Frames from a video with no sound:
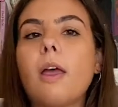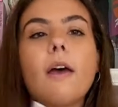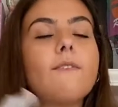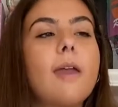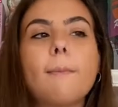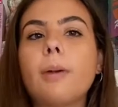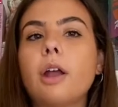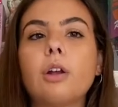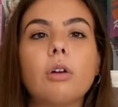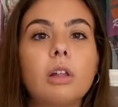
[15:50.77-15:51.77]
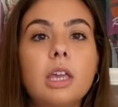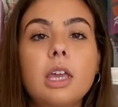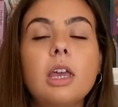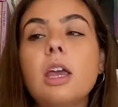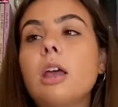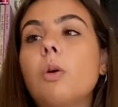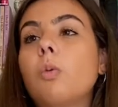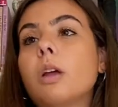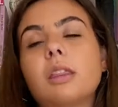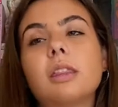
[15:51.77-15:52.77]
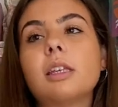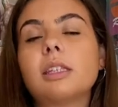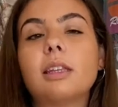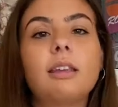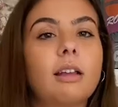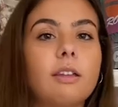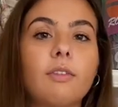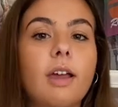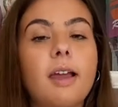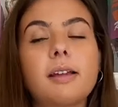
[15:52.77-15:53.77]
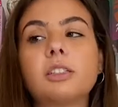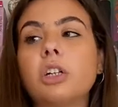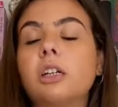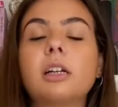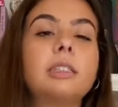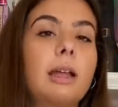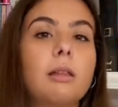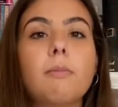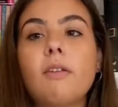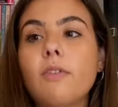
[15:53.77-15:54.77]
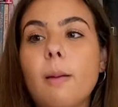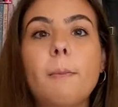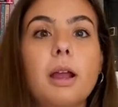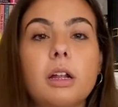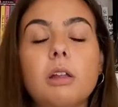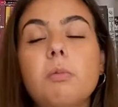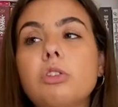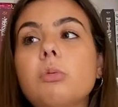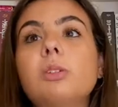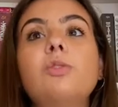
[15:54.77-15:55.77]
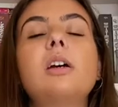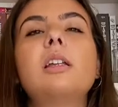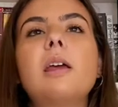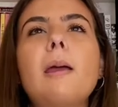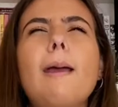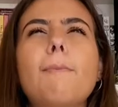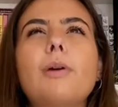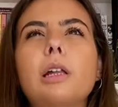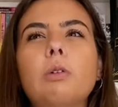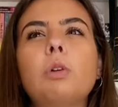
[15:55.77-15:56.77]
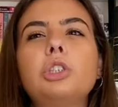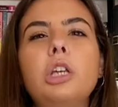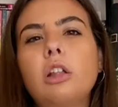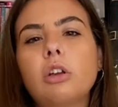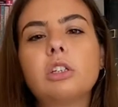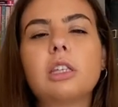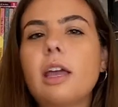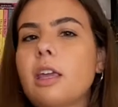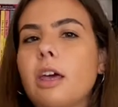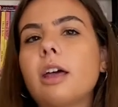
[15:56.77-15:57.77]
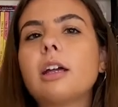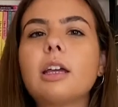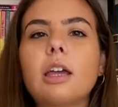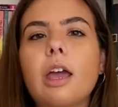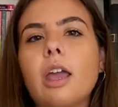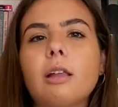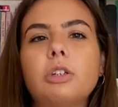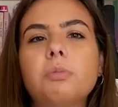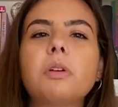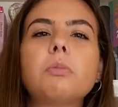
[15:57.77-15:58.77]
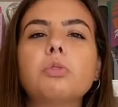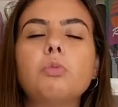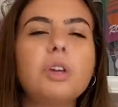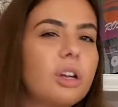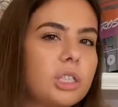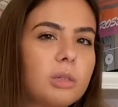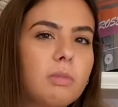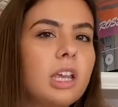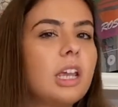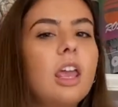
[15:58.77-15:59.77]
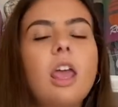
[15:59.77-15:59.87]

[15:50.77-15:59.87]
vampire girly with this detective guy that's trying to hunt down the main vampire. That'd be so much fun. But when she looks that young, it just becomes weird to me,